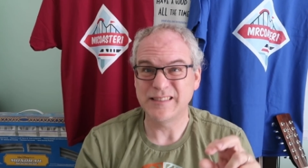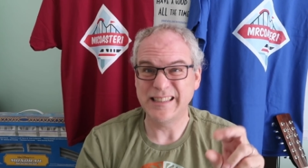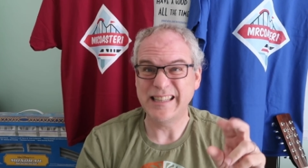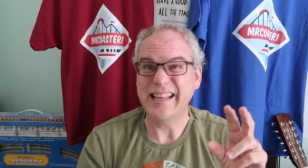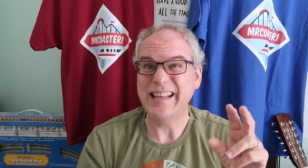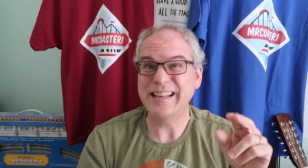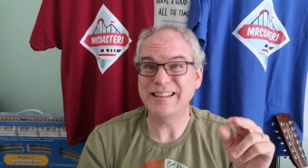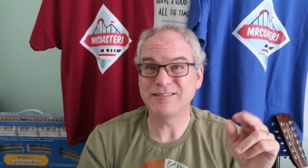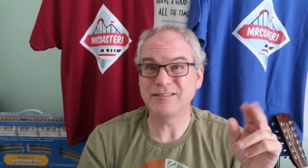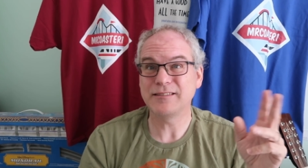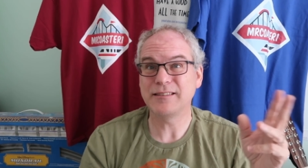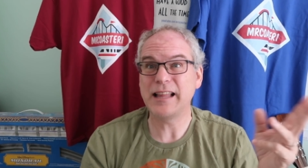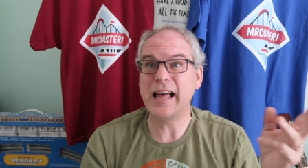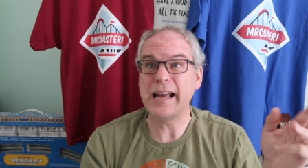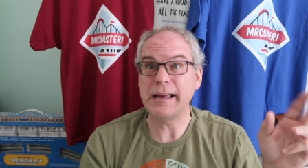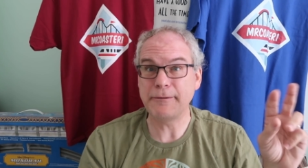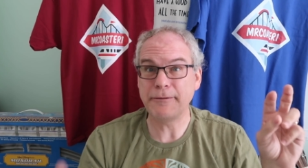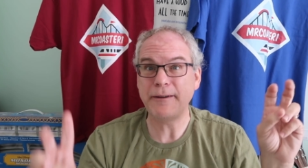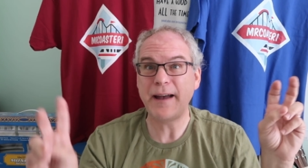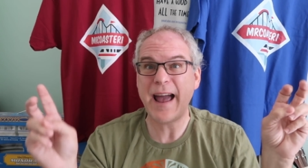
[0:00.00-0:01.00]
The
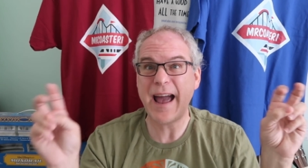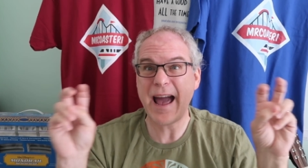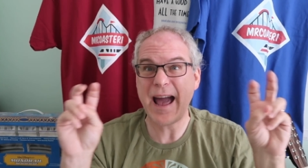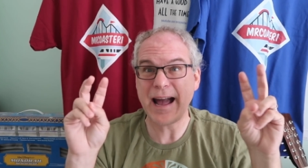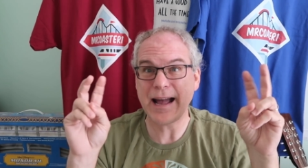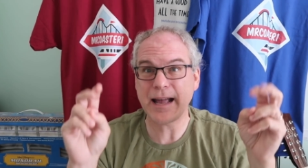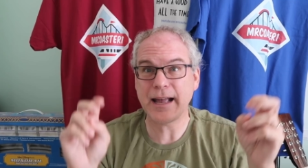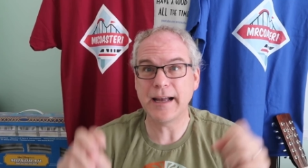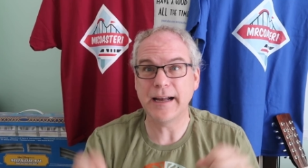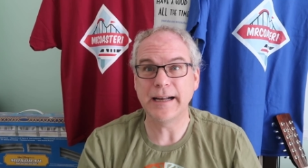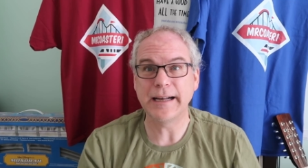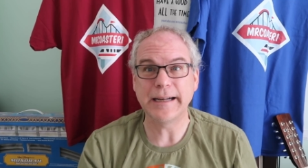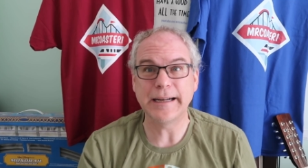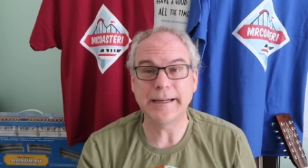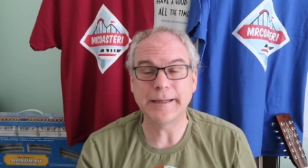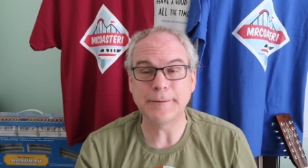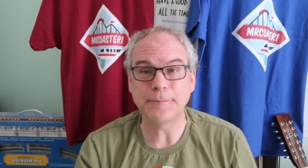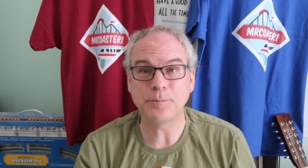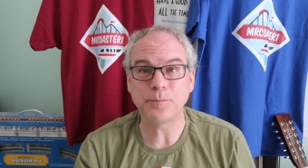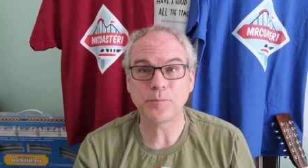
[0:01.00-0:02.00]
life hack
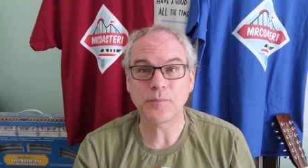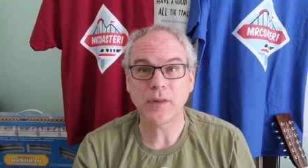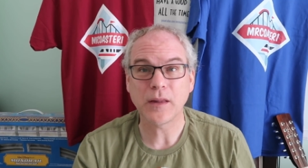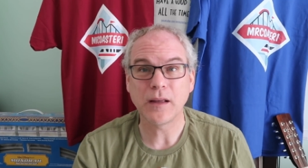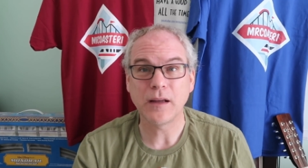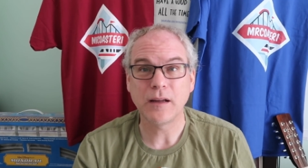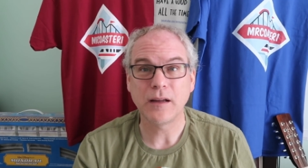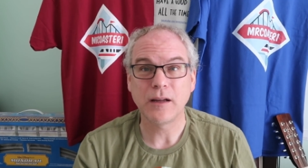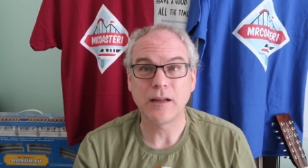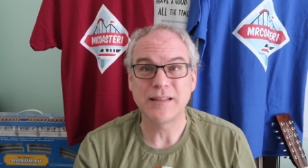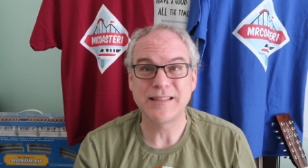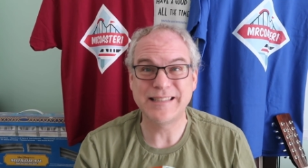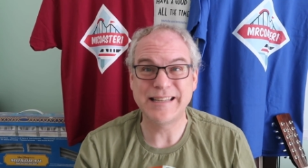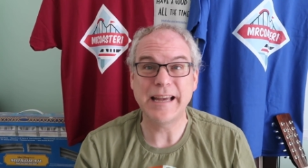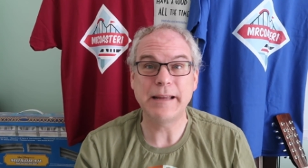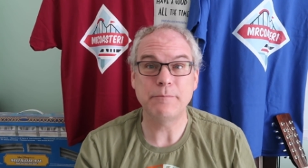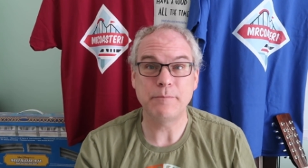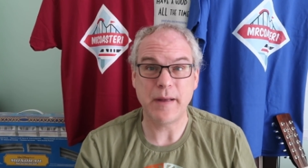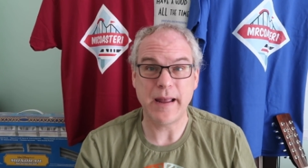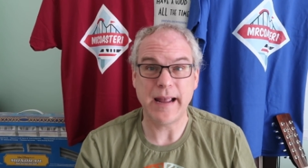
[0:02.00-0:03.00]

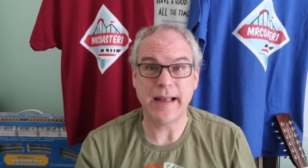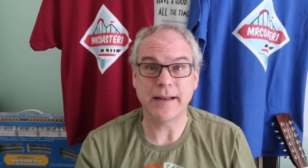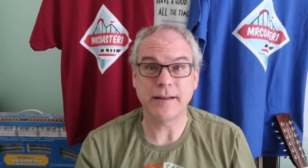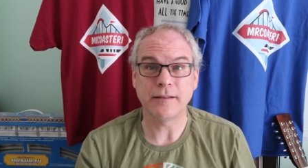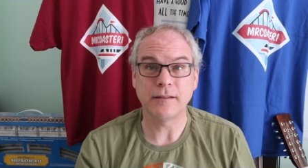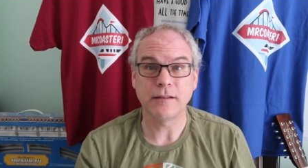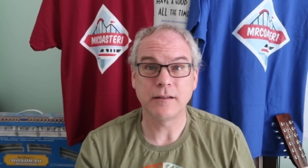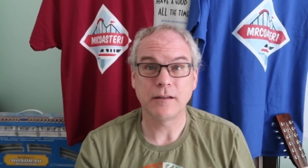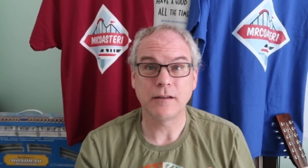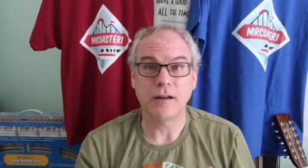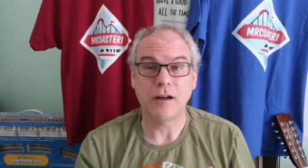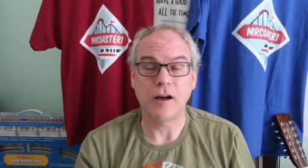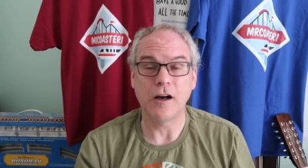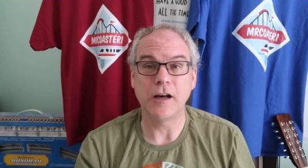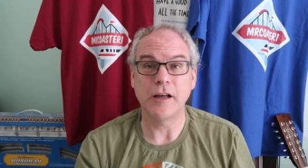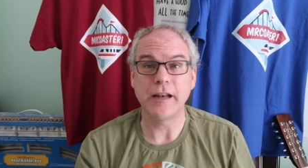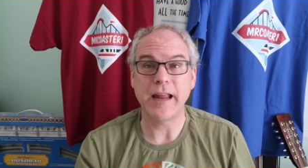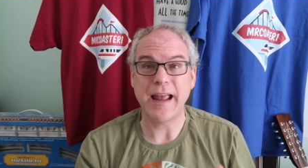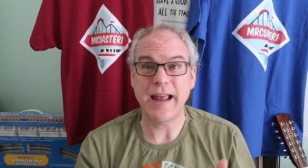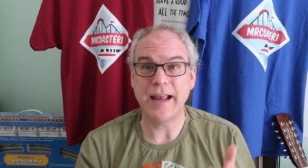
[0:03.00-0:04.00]
dead man
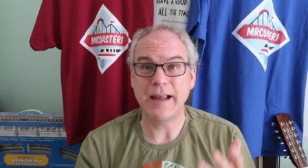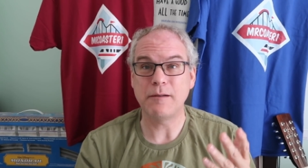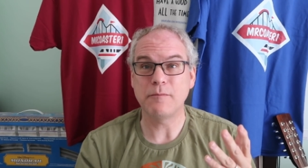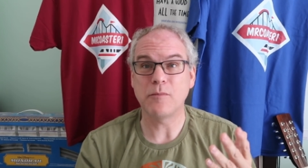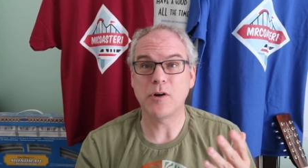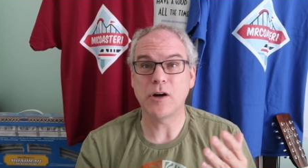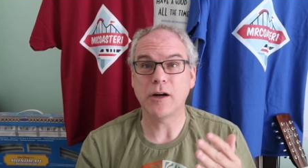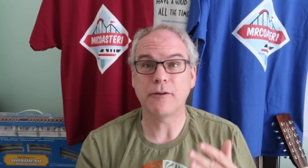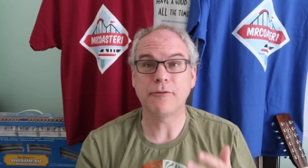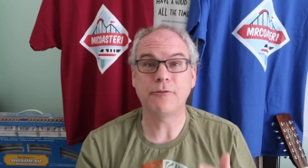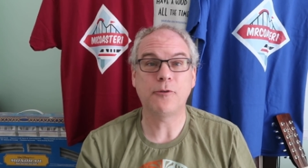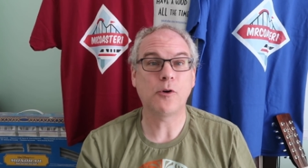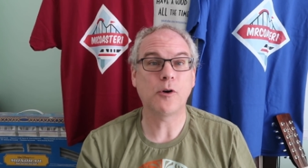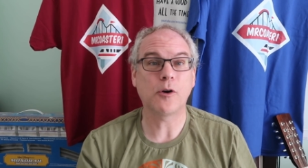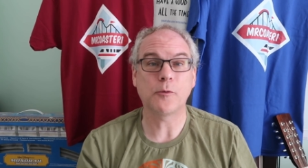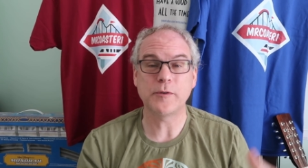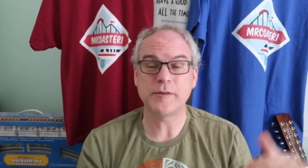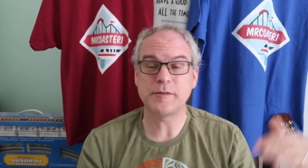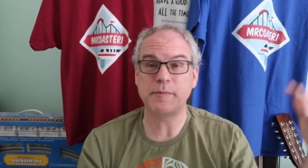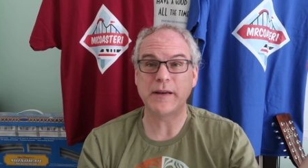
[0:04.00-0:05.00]
on a Mark
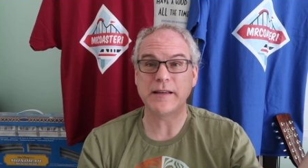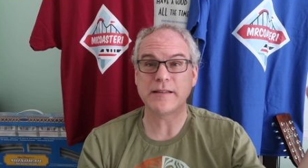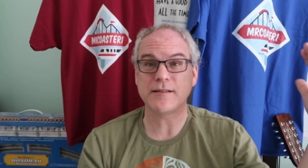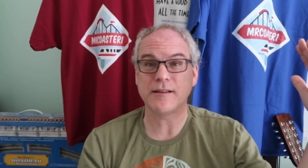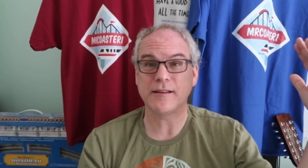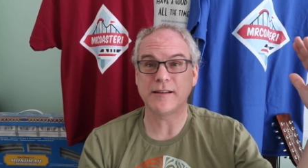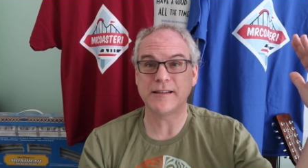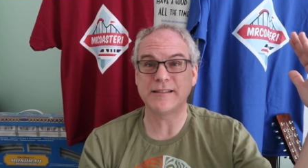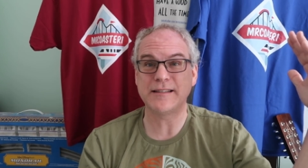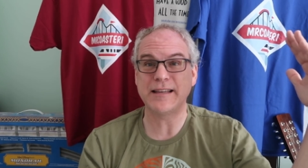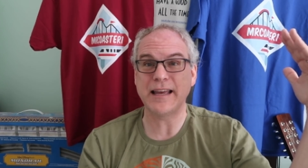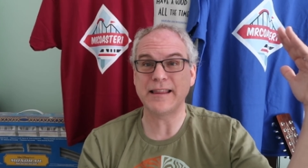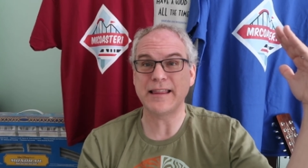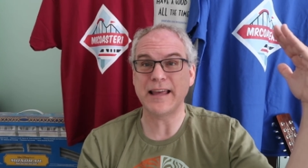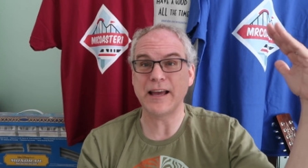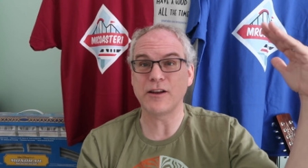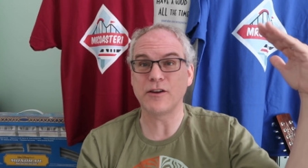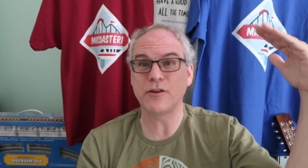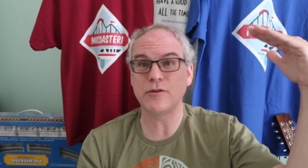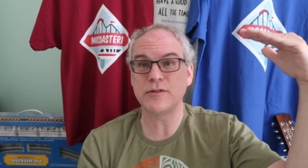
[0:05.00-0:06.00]
IV was basically to take
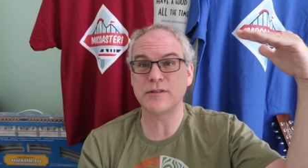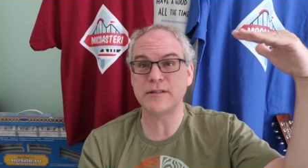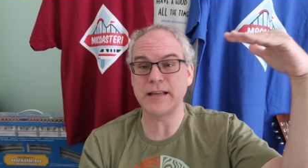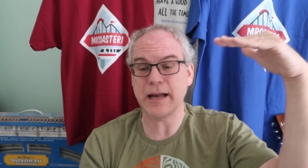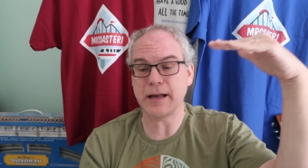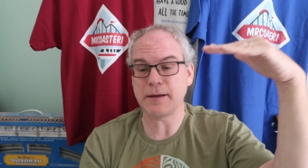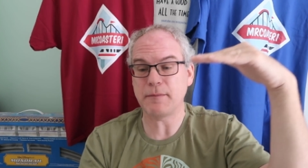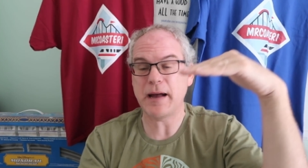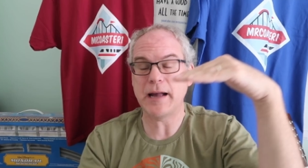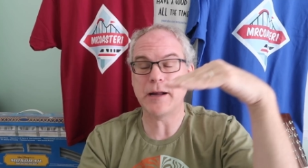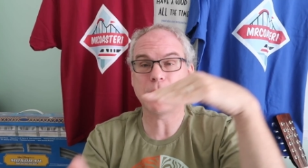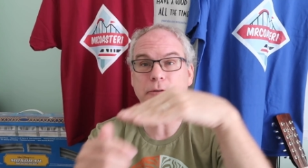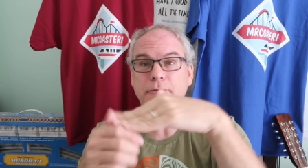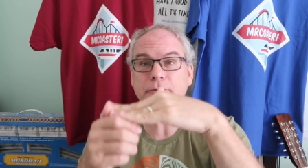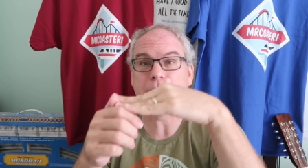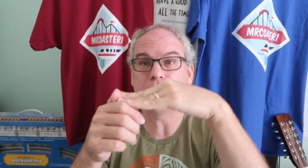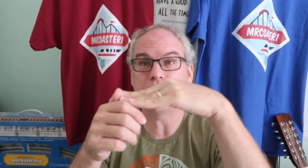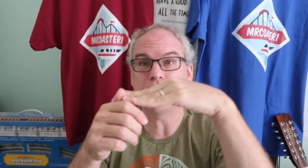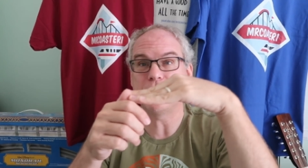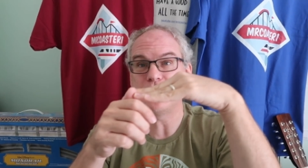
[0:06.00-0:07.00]
that gooseneck
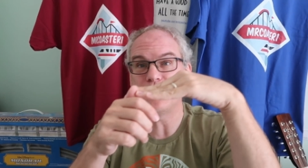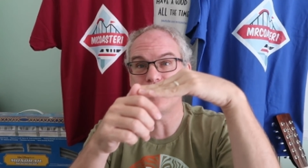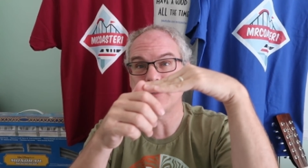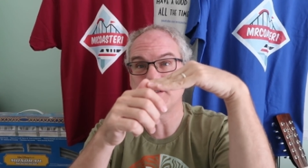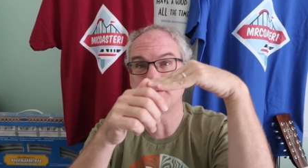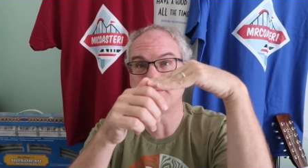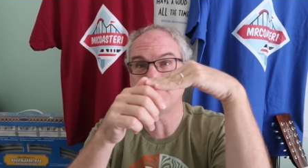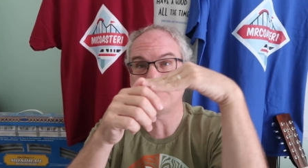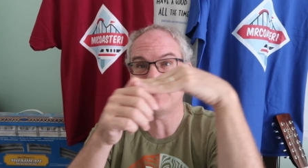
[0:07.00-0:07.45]
microphone and you just